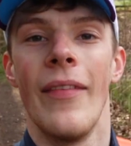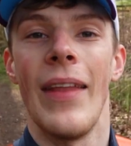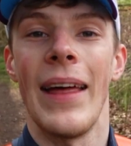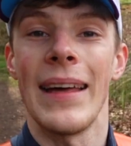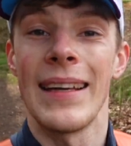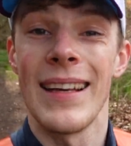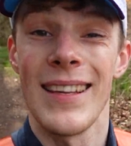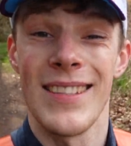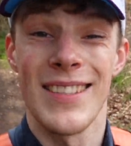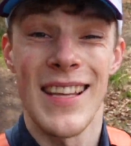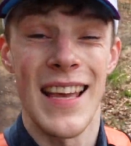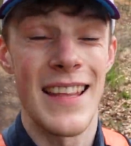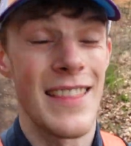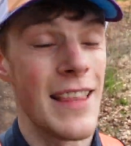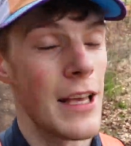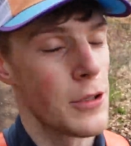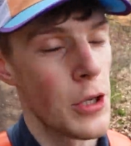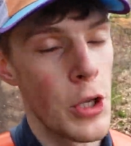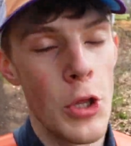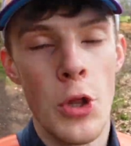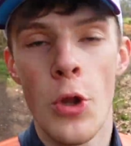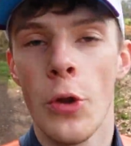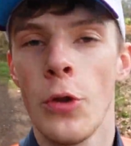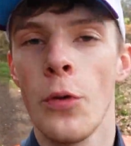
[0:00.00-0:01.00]
And like I said, that's
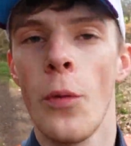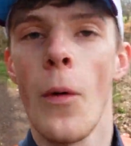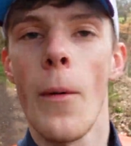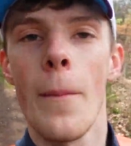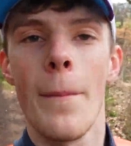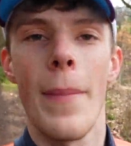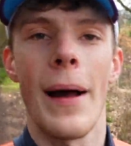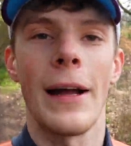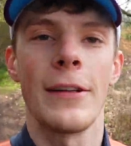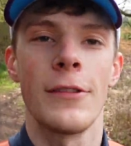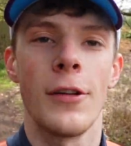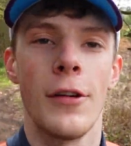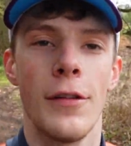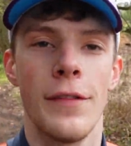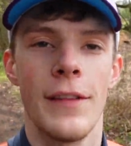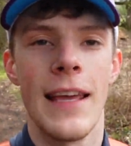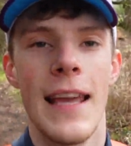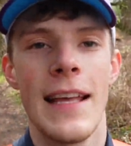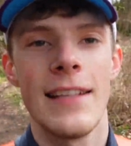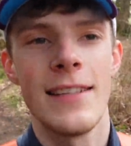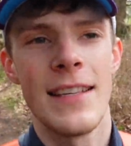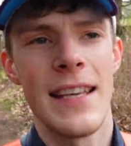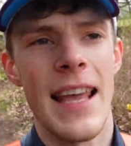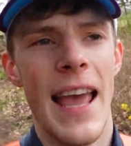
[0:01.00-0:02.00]
another one bagged off the
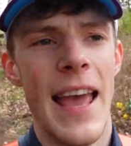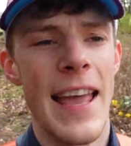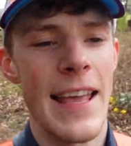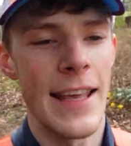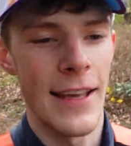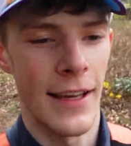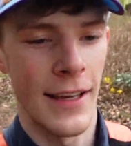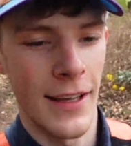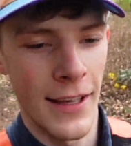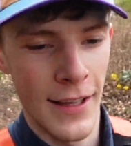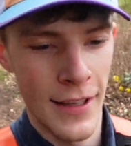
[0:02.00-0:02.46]
88.